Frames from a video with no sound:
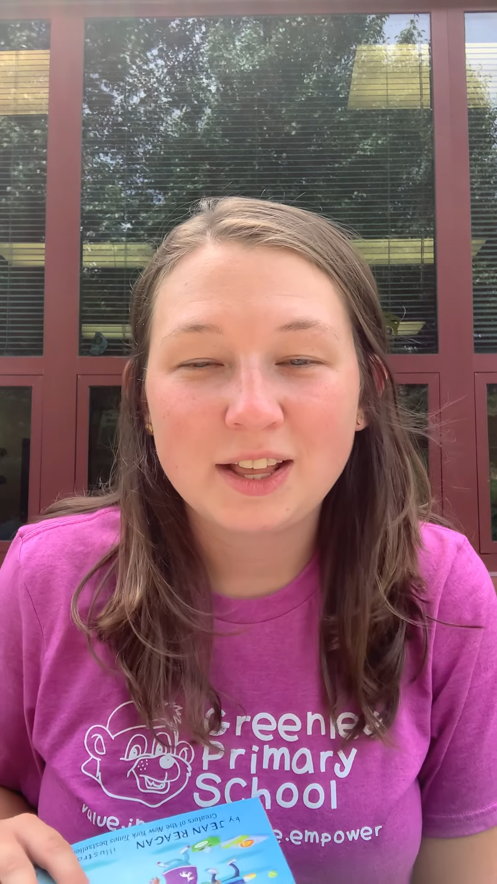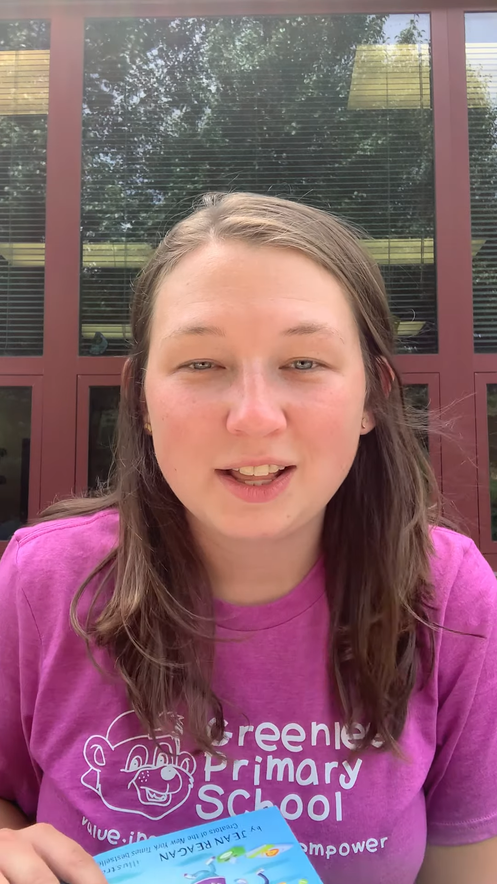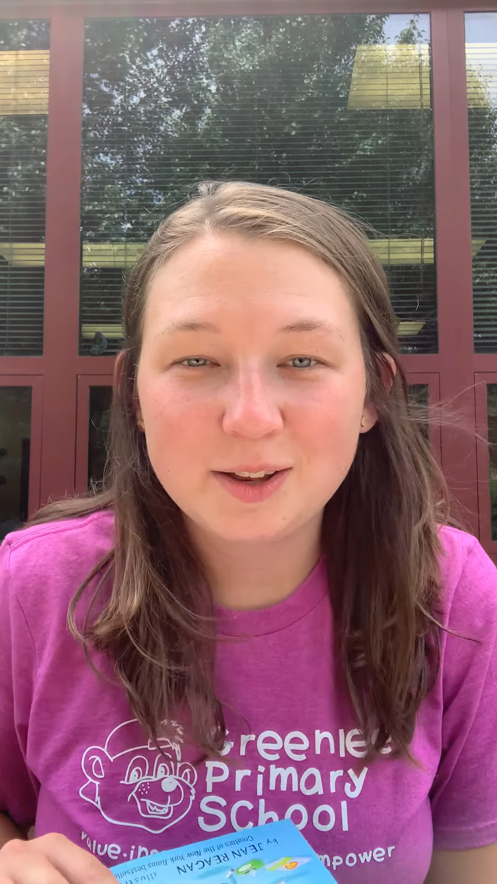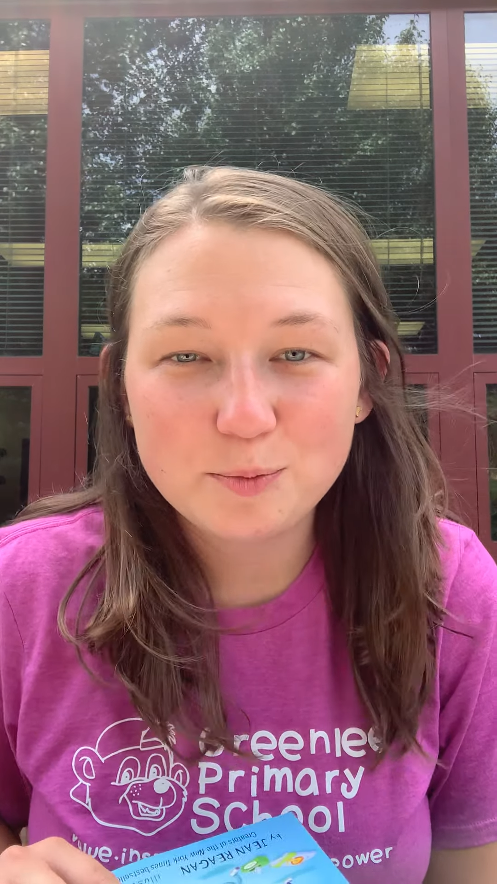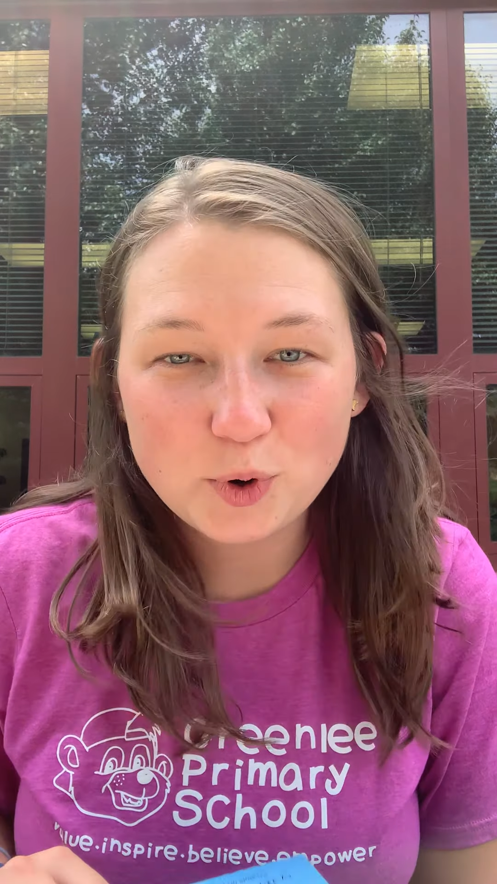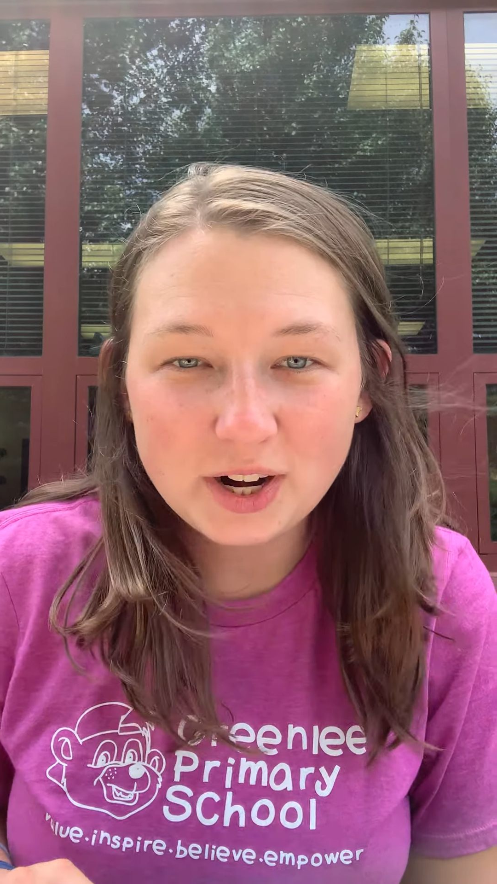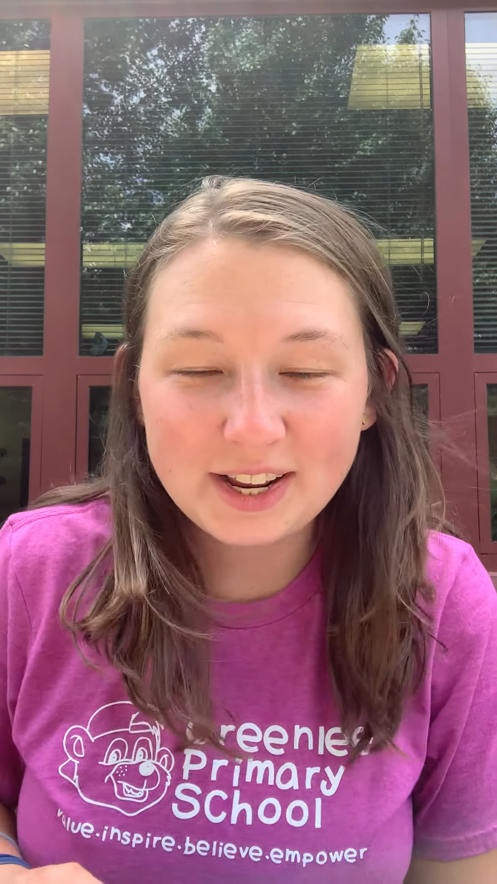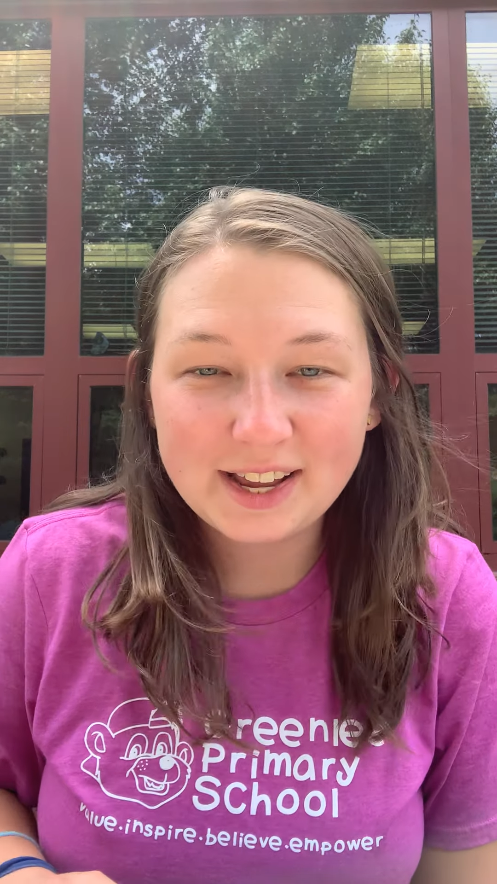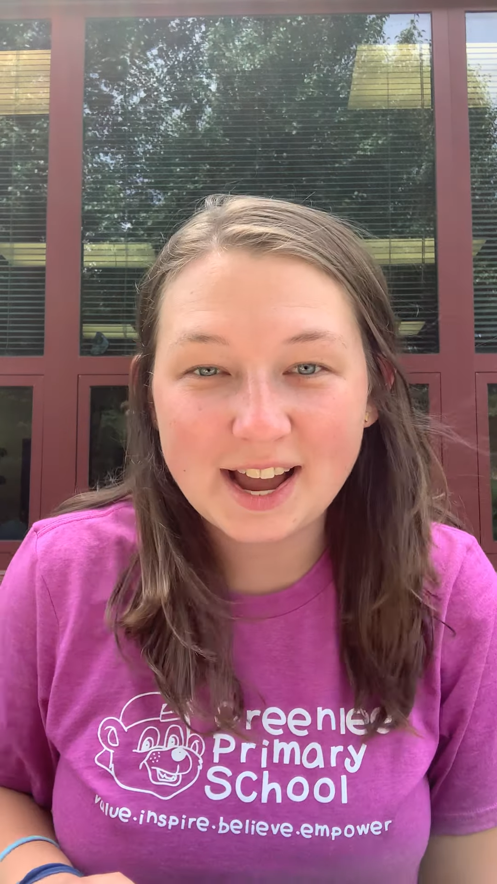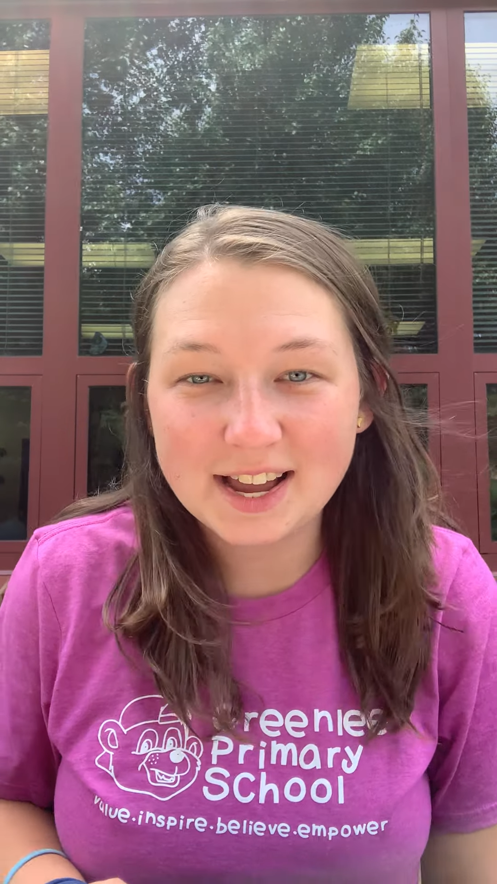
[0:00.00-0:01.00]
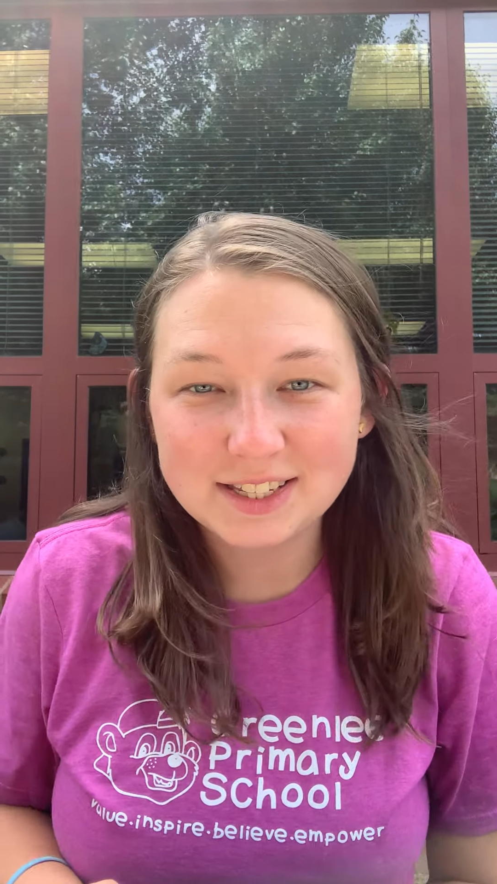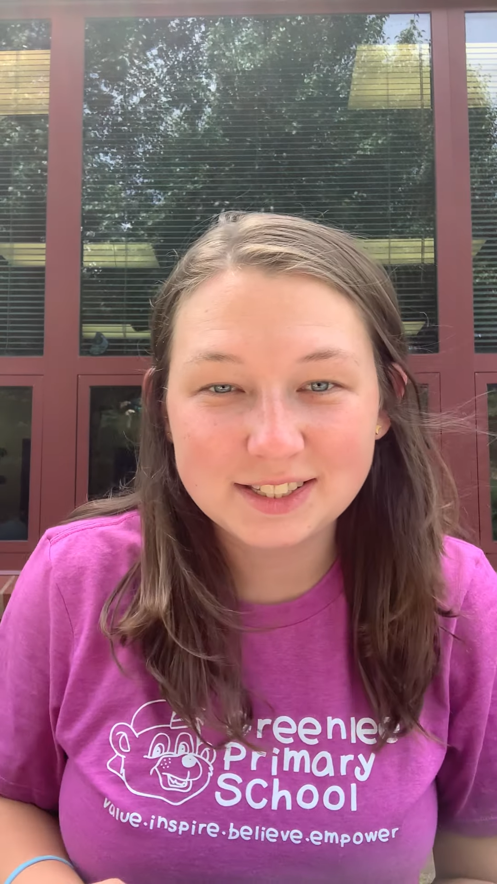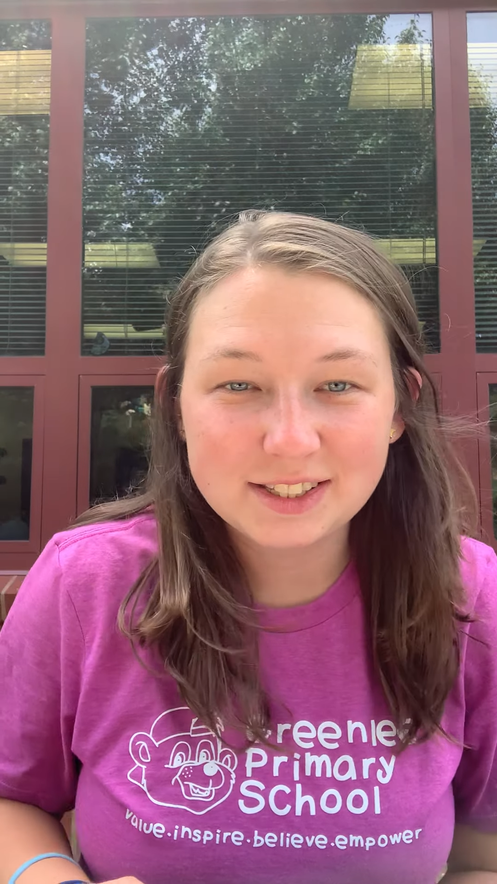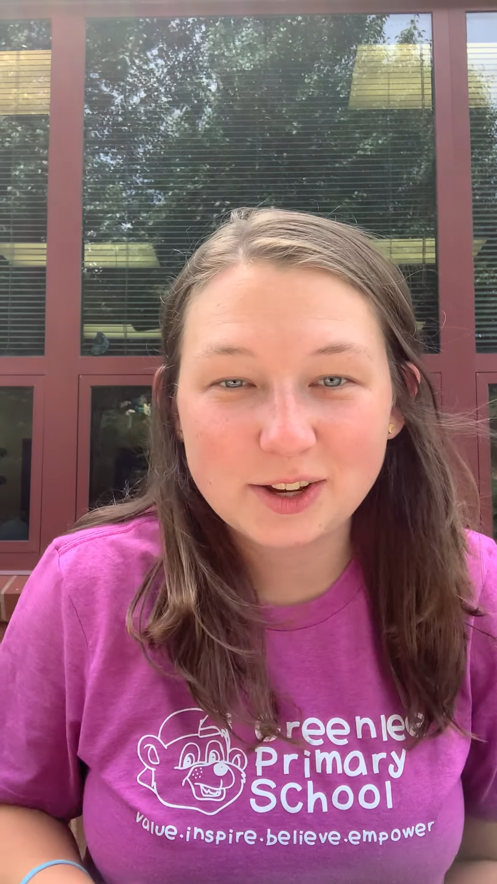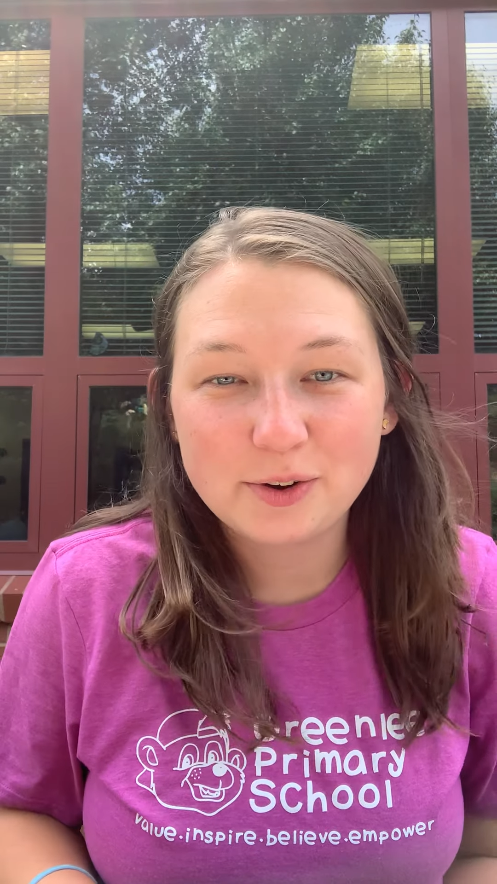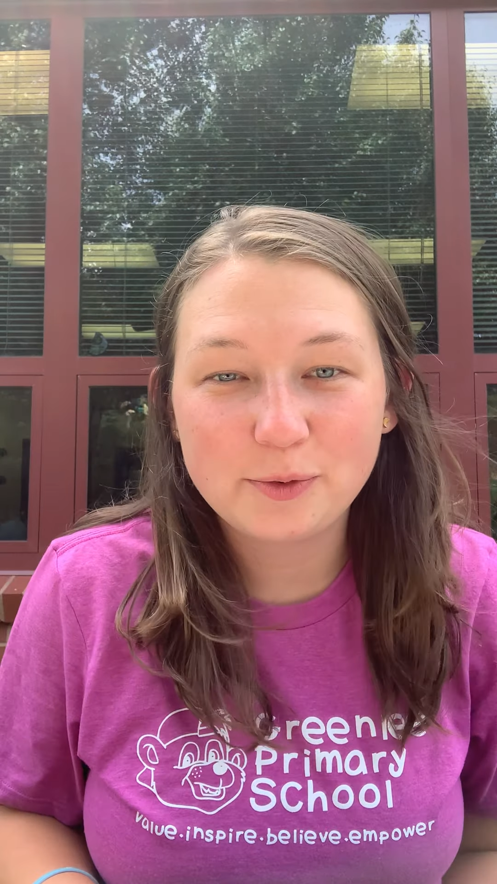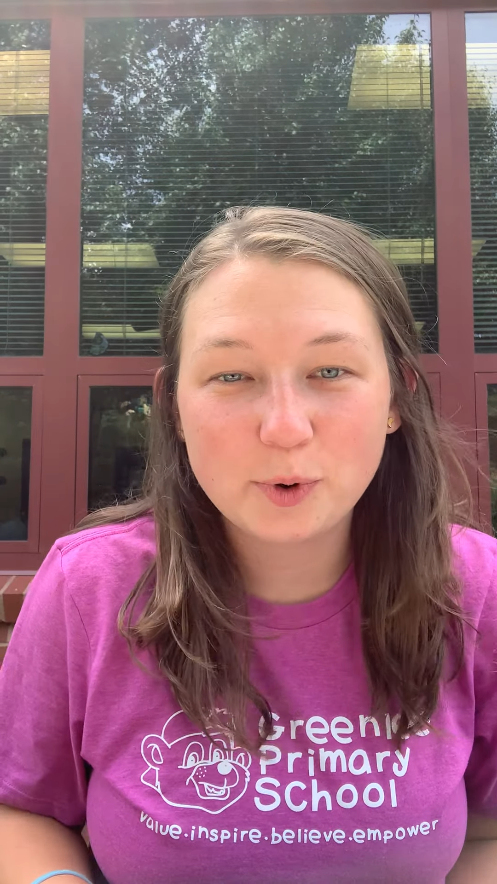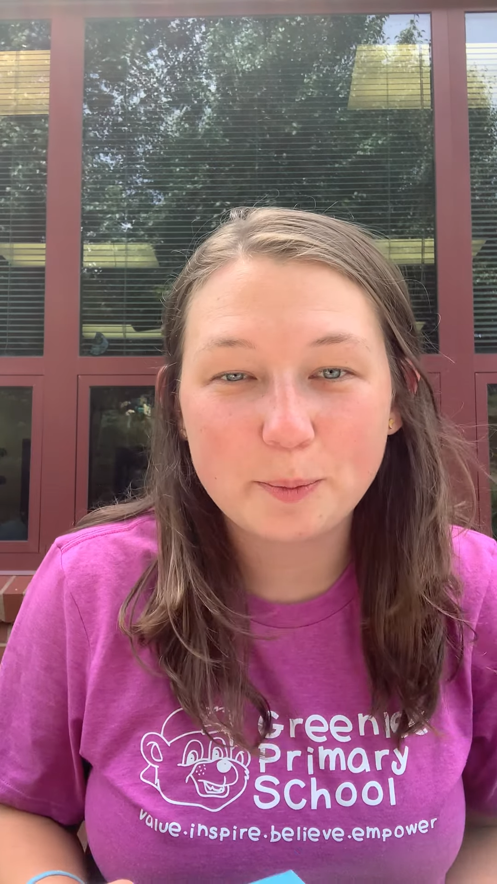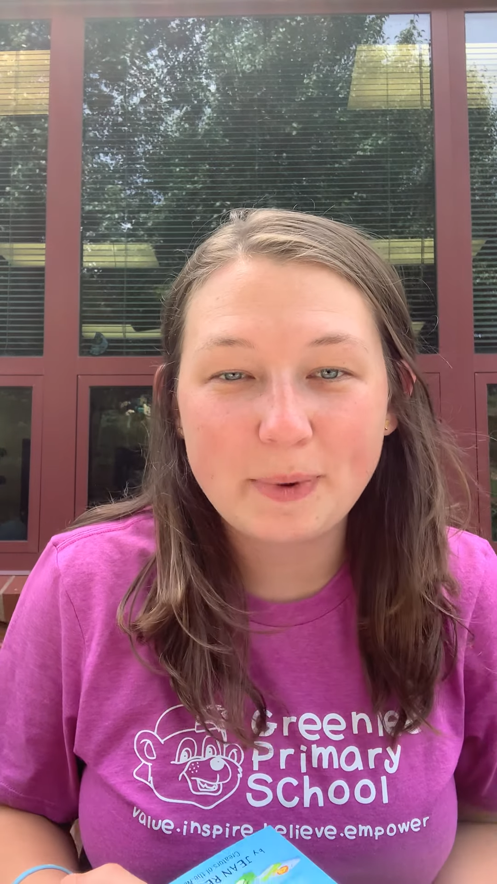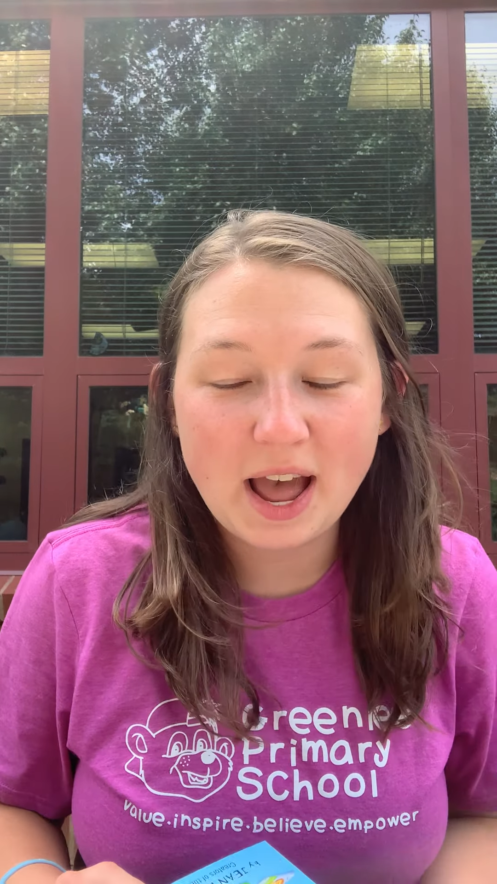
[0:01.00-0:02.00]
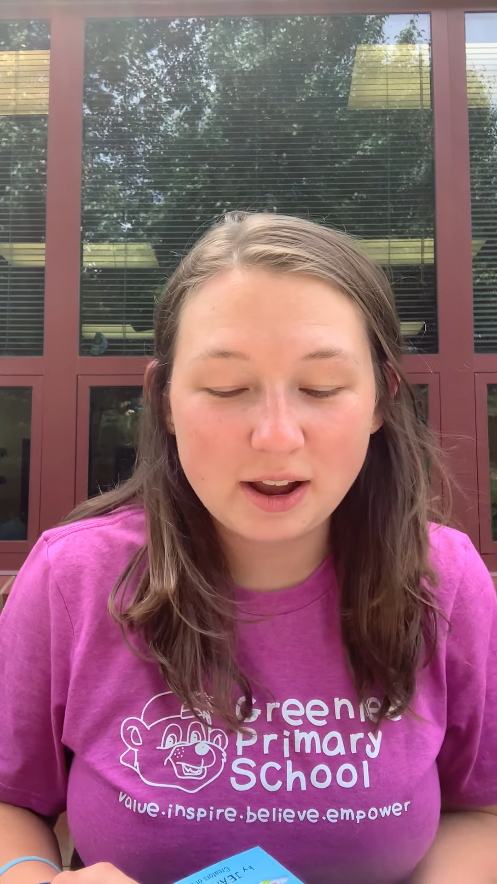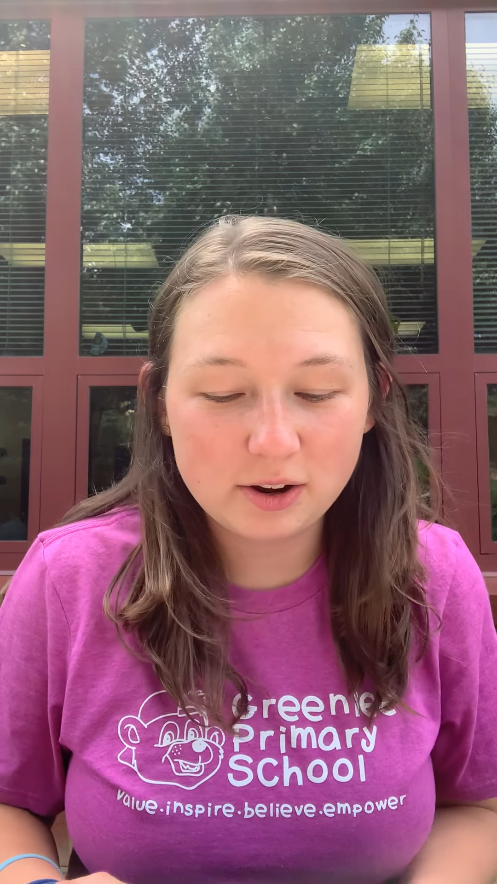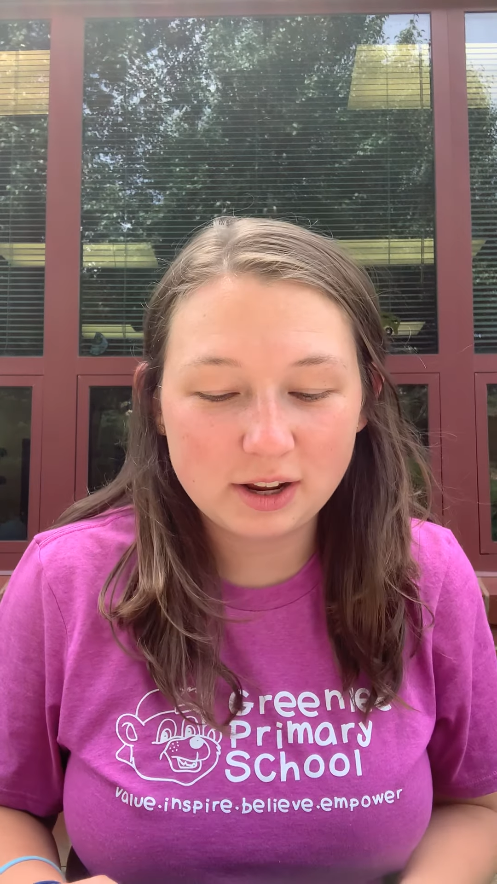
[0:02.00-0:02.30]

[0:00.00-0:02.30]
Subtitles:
Good morning, guys. So we're back